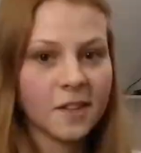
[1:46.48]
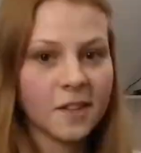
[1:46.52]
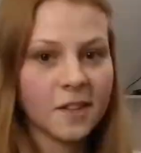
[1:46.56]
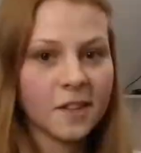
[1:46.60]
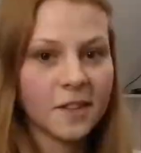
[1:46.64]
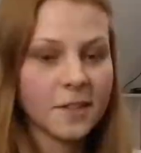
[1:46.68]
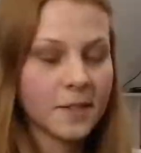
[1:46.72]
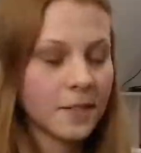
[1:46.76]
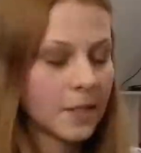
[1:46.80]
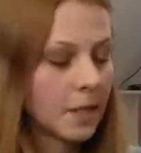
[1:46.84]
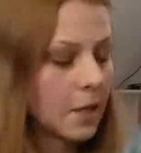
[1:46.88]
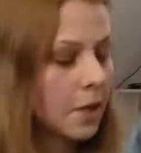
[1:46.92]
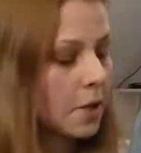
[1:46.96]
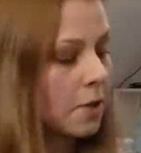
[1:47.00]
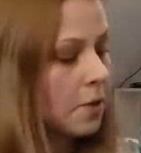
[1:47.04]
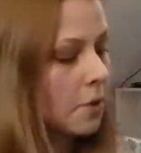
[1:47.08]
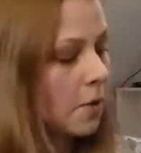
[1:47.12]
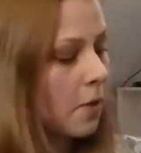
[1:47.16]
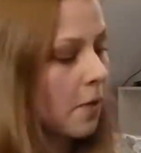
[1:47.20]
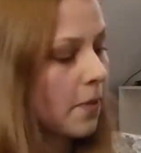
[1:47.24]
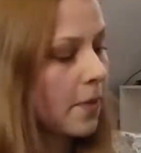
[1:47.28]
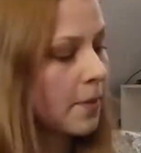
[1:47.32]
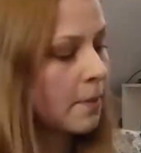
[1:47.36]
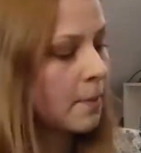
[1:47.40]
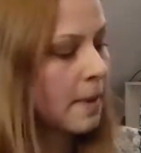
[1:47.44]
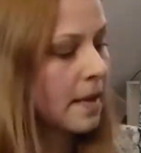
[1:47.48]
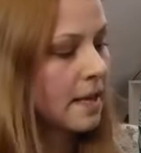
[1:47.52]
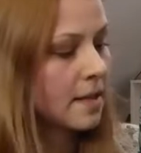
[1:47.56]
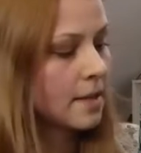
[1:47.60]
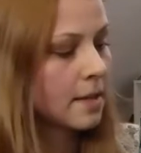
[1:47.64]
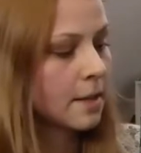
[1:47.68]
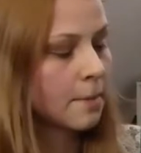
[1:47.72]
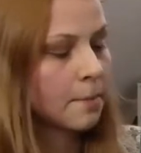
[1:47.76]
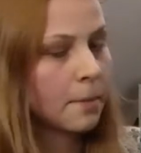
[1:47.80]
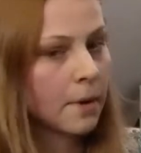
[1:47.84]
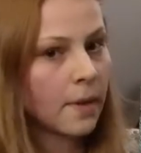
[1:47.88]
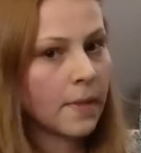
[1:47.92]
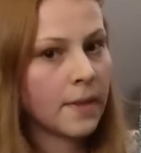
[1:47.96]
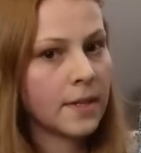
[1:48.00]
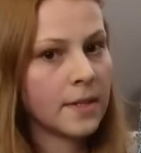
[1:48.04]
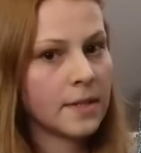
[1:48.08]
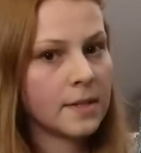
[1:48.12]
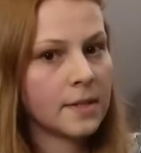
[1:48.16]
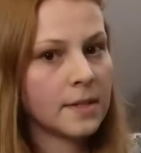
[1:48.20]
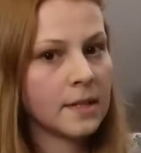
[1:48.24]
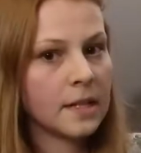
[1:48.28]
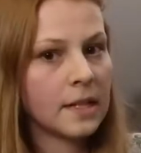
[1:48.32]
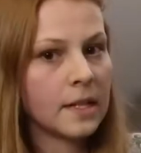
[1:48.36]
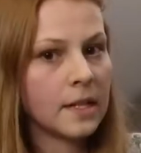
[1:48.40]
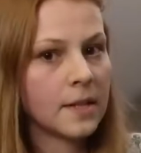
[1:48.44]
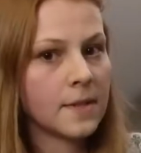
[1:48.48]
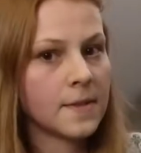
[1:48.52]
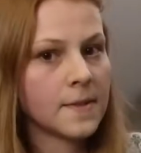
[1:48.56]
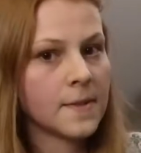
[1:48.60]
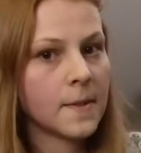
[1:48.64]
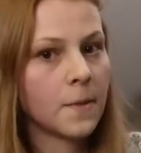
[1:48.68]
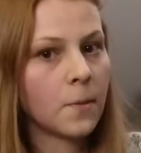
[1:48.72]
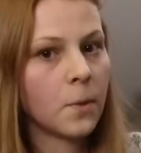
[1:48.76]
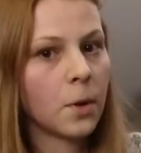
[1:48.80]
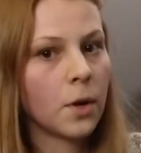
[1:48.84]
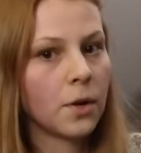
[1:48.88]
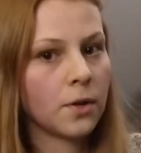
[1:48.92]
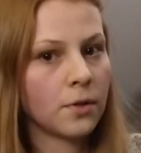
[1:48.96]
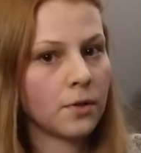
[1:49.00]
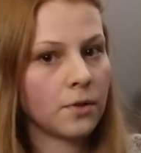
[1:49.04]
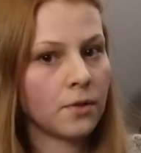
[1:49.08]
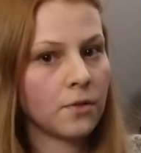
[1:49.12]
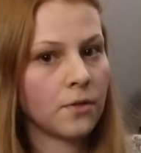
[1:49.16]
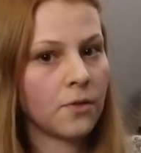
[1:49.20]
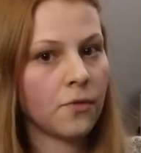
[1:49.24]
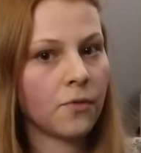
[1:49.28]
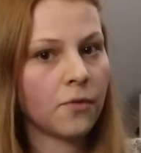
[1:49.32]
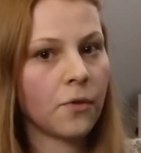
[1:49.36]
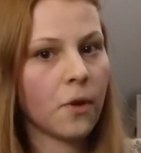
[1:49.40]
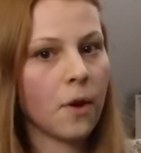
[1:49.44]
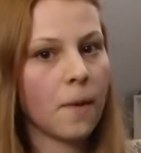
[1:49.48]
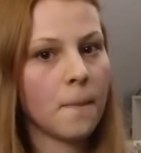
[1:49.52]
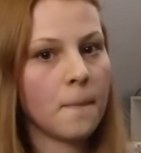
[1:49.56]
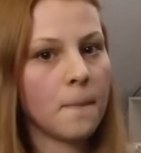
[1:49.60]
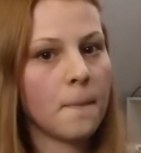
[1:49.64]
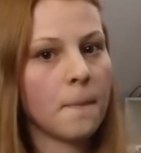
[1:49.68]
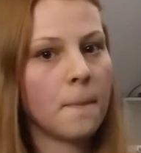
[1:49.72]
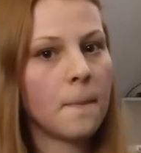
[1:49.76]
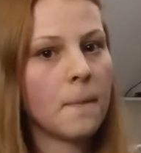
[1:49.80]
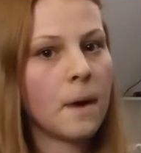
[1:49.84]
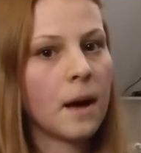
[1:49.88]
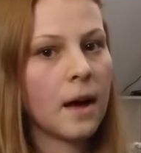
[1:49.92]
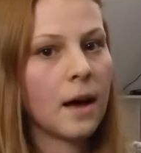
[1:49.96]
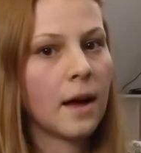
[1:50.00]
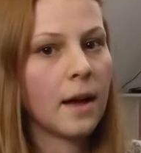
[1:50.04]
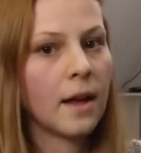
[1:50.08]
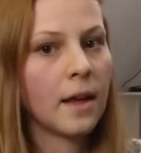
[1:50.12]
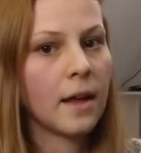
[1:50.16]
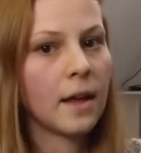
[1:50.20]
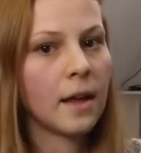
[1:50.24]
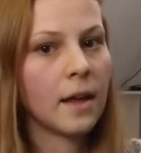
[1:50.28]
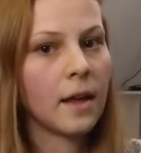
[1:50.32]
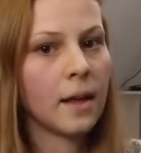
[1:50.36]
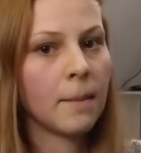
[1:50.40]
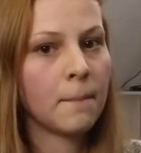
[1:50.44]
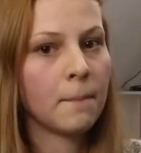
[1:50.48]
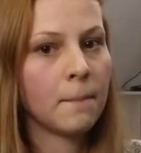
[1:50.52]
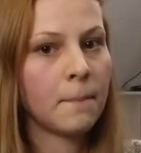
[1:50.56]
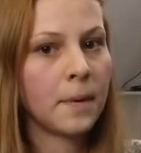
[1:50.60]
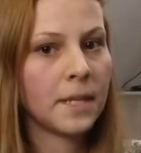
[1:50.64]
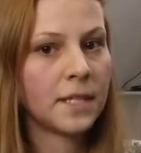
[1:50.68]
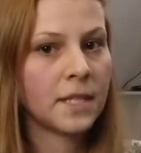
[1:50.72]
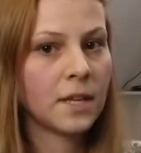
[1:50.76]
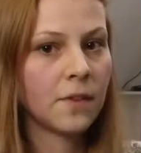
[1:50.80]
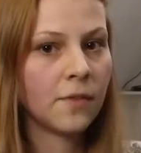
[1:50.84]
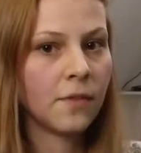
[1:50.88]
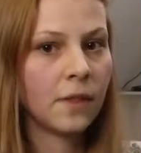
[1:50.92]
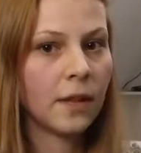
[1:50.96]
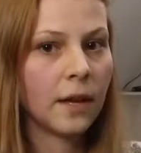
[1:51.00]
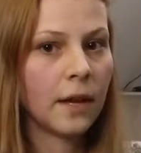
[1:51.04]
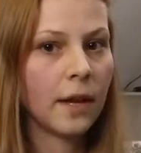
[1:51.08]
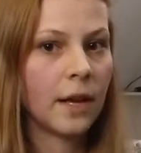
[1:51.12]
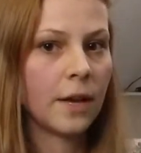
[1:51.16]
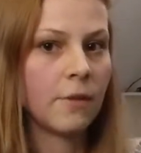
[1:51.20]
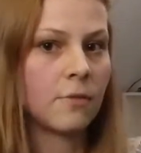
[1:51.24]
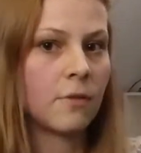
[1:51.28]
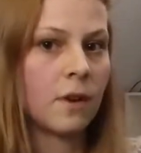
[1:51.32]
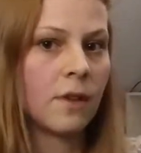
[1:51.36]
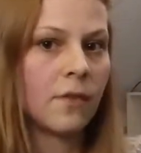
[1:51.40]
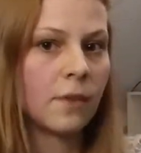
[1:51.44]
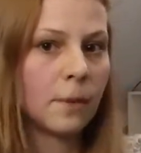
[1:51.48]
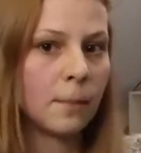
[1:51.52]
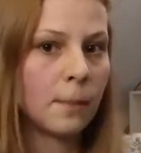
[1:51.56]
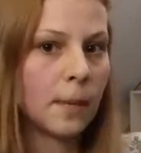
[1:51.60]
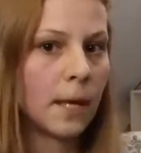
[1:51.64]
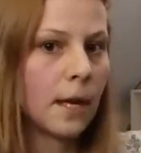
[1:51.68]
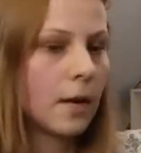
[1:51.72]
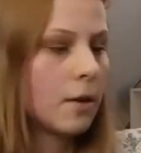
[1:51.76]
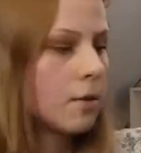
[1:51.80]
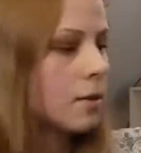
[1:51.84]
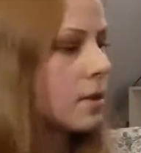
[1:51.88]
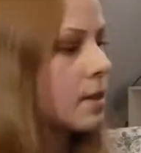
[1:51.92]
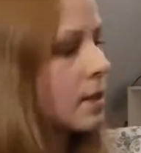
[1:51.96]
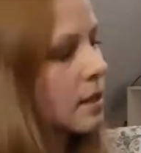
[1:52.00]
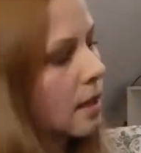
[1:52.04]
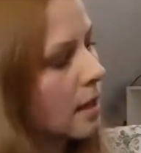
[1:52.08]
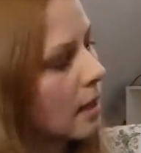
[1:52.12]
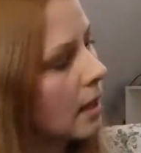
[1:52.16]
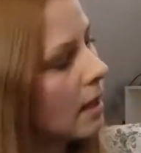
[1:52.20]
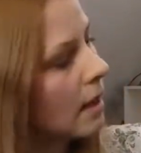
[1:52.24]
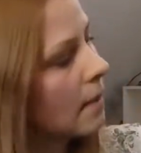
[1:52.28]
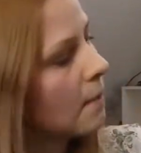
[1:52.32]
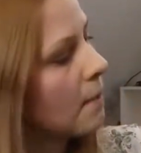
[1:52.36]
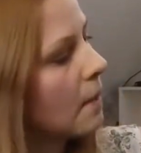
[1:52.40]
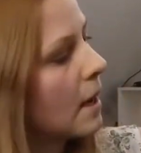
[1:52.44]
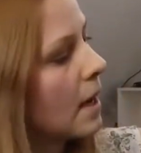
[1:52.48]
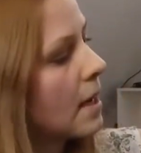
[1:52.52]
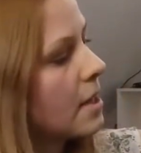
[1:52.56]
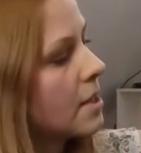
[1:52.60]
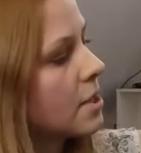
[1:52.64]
So the basic bodice is the one from my butterfly ruffle blouse. I